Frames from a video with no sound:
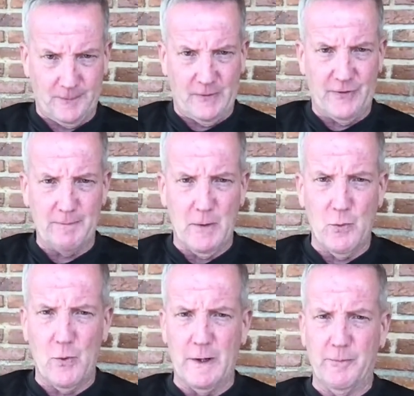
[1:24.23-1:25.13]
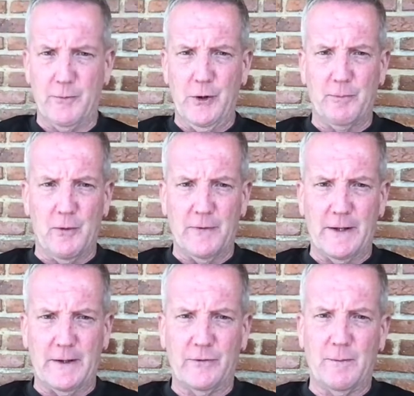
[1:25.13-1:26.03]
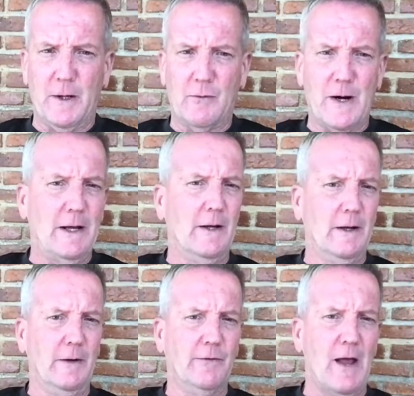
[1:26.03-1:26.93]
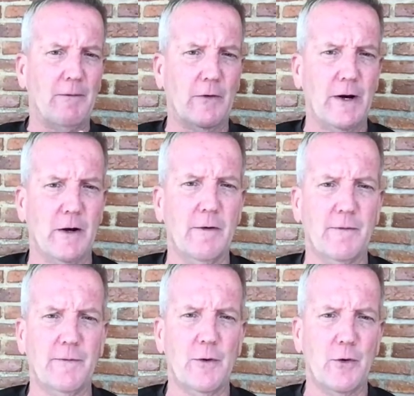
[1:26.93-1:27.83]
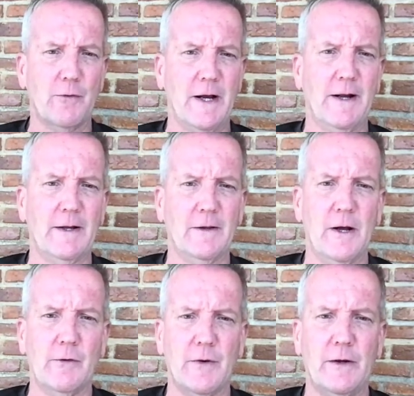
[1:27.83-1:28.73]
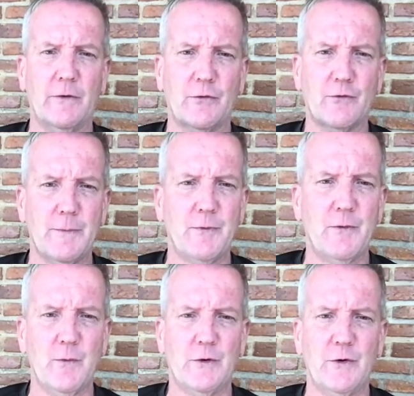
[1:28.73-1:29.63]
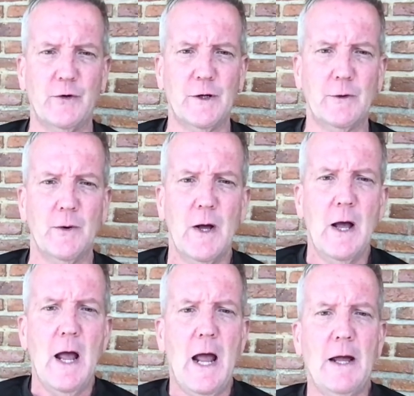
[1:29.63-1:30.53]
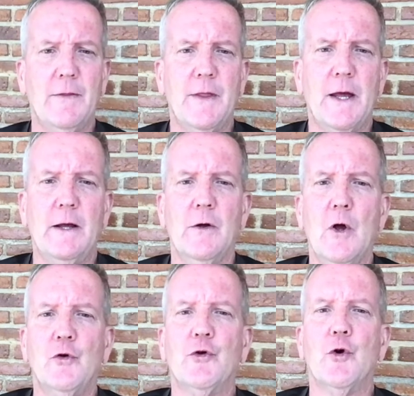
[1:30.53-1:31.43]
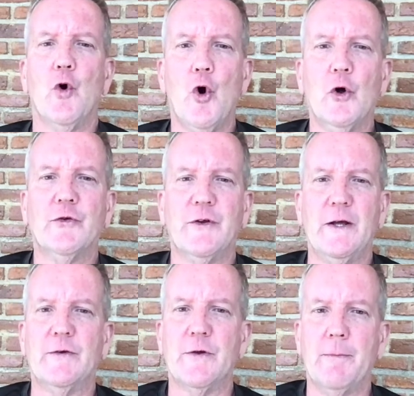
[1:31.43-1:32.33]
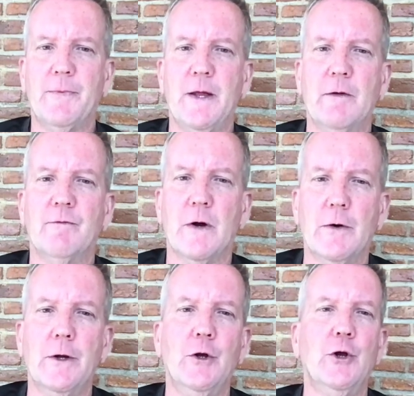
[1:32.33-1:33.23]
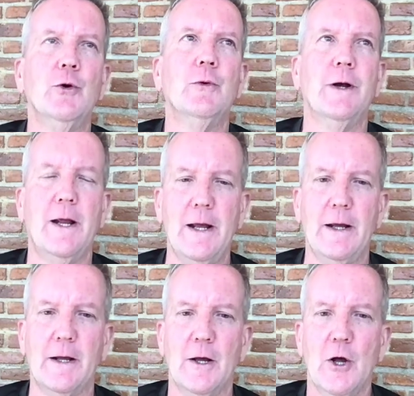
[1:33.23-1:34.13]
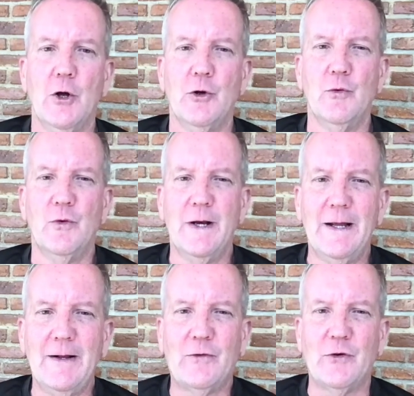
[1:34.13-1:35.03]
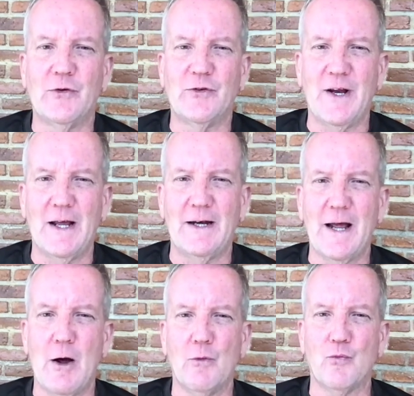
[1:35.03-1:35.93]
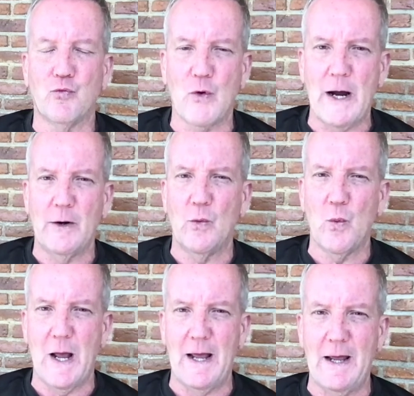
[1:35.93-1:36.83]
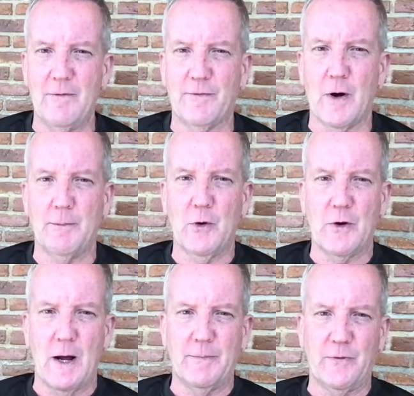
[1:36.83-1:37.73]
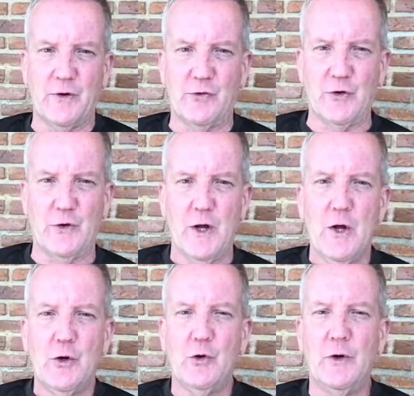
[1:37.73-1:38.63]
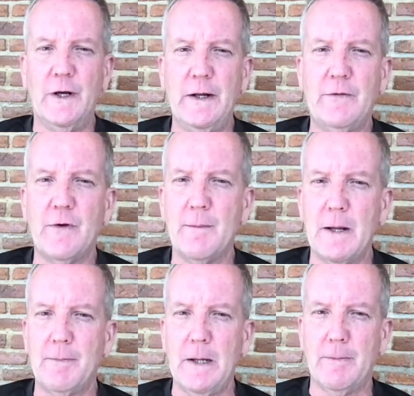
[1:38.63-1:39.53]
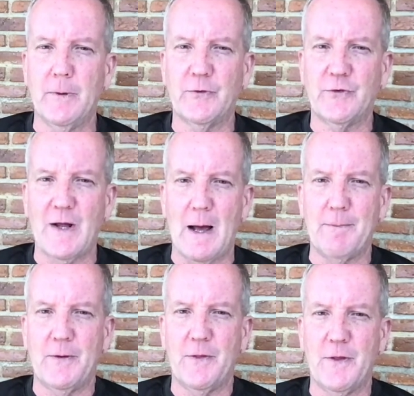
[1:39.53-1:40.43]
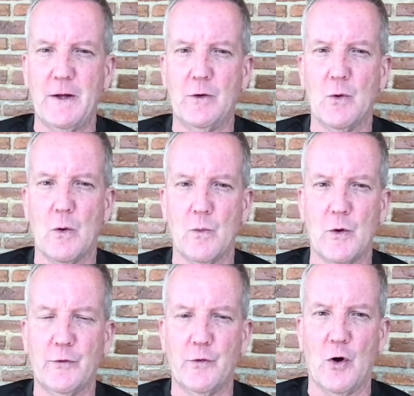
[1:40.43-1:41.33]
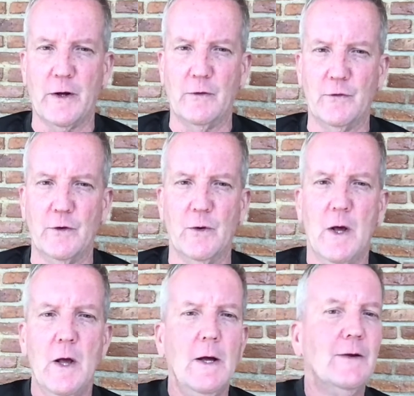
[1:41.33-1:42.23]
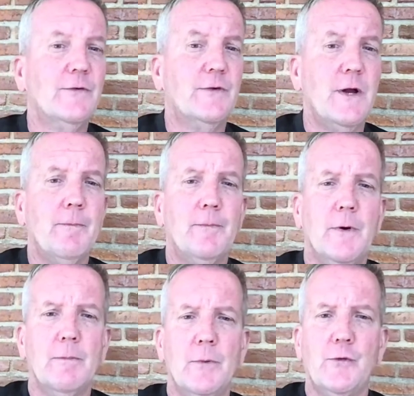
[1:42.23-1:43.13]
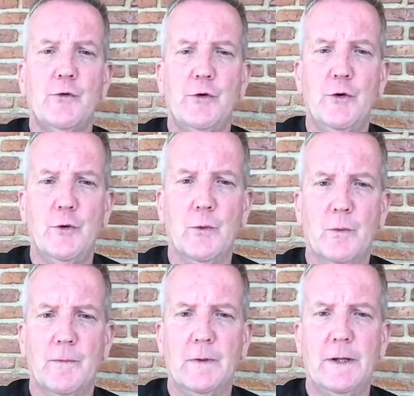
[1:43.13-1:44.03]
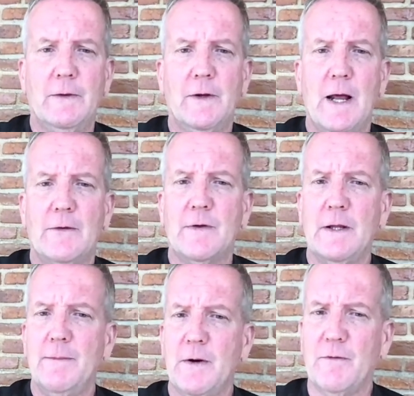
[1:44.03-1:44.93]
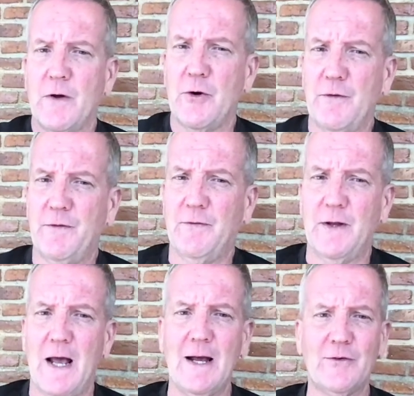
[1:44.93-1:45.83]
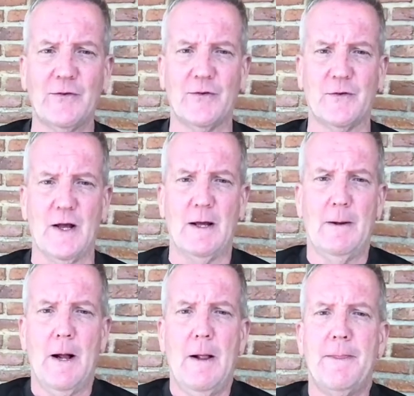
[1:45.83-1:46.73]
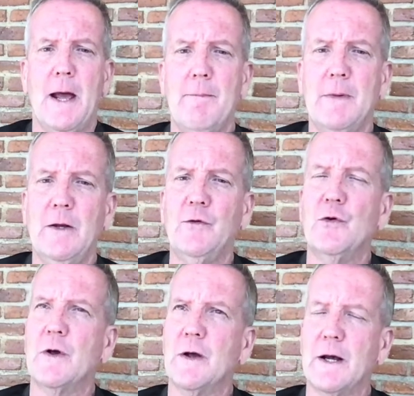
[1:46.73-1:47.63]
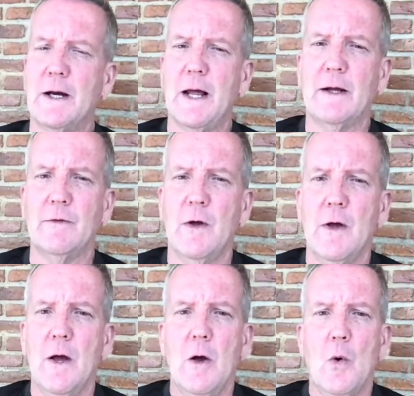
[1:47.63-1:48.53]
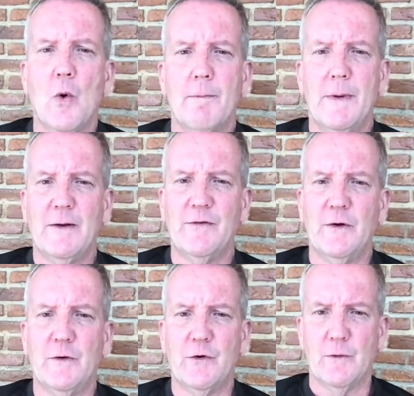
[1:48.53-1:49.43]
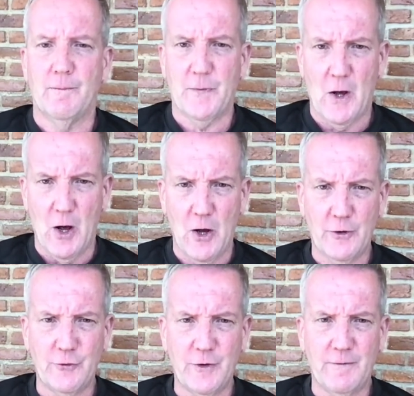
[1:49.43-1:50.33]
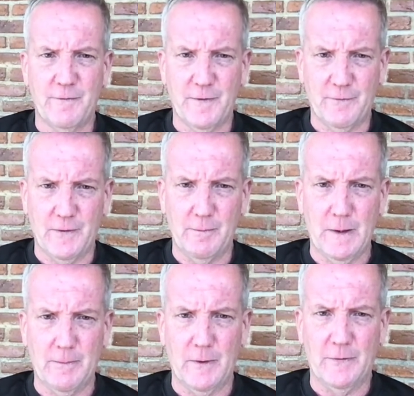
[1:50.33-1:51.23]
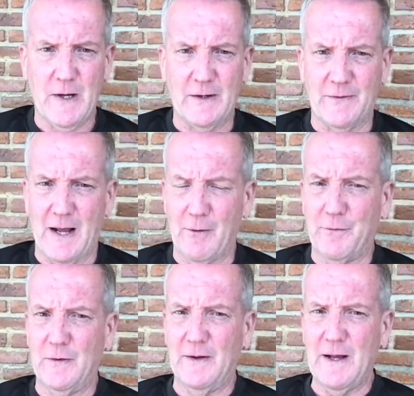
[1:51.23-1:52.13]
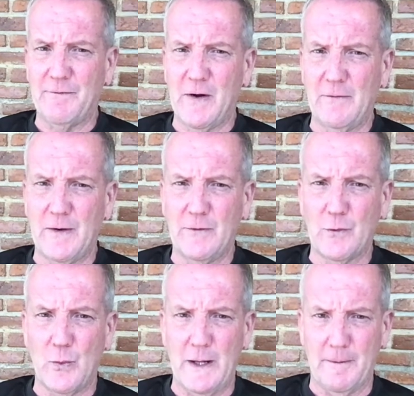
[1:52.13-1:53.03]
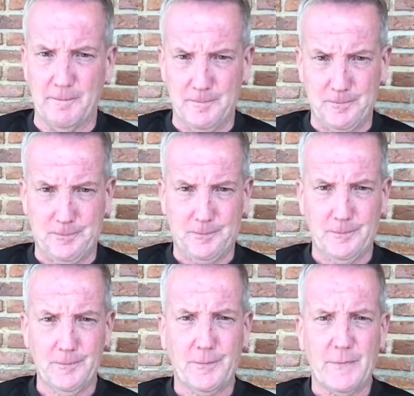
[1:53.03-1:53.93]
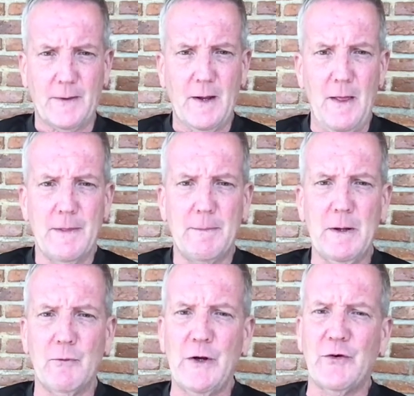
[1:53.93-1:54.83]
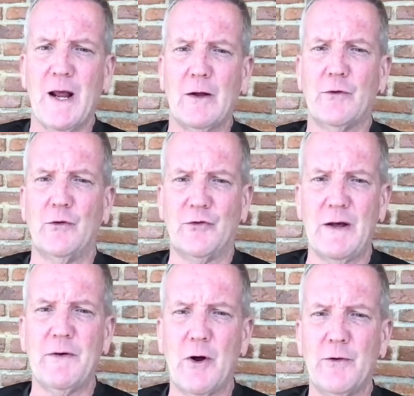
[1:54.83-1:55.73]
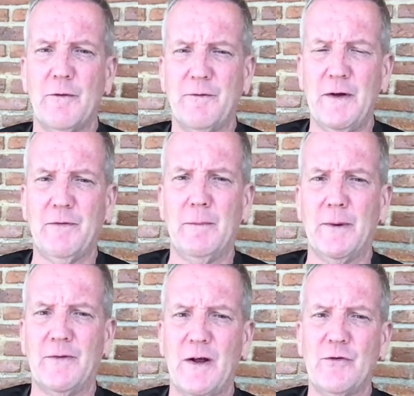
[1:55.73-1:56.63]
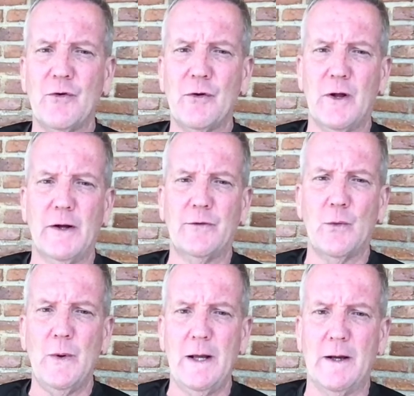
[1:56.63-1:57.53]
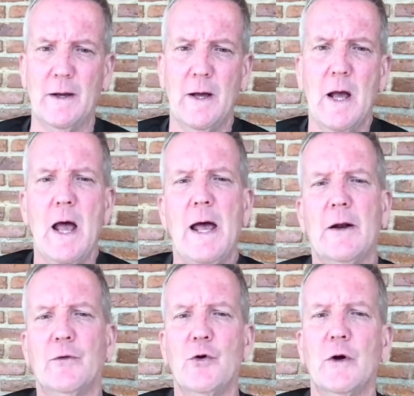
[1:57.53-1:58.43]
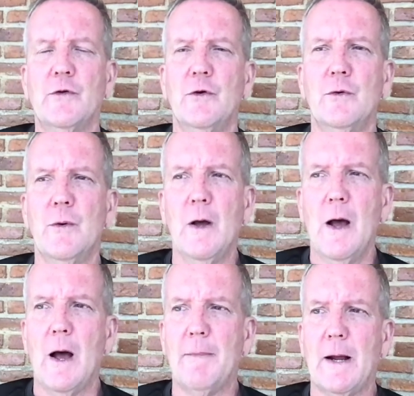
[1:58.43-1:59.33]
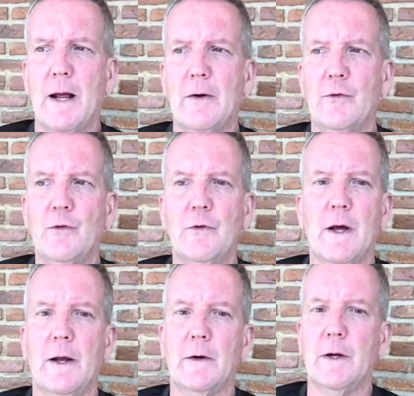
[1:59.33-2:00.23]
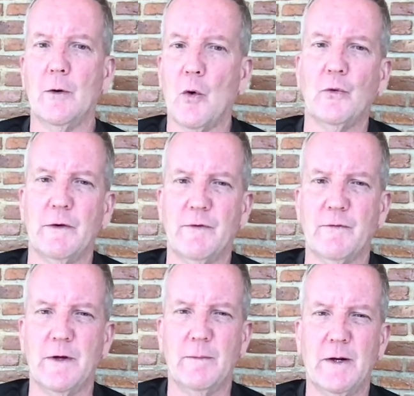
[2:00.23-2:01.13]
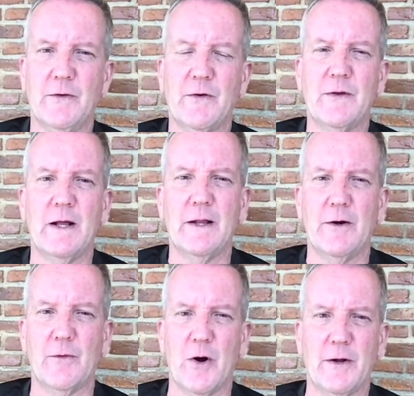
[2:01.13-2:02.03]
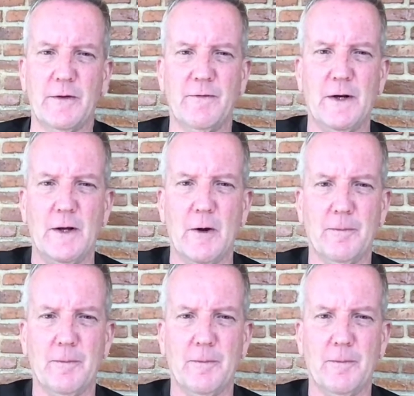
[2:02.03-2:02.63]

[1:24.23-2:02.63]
Step number 1, your profile needs to be great. It needs to have a great cover photo, great headline, great description of what you do, and they should all say something very unique. You need to stand out right away from your competition. You need to make people stop and think you are worth talking to. Step number 2, LinkedIn has a limit of 150 actions a day. That means you can connect or message 150 people a day. Now, if you did that 5 days a week, that'd be reaching out to 750 potential clients a week. And I'll talk to you about how to do that in only 15 minutes a day later on in the video.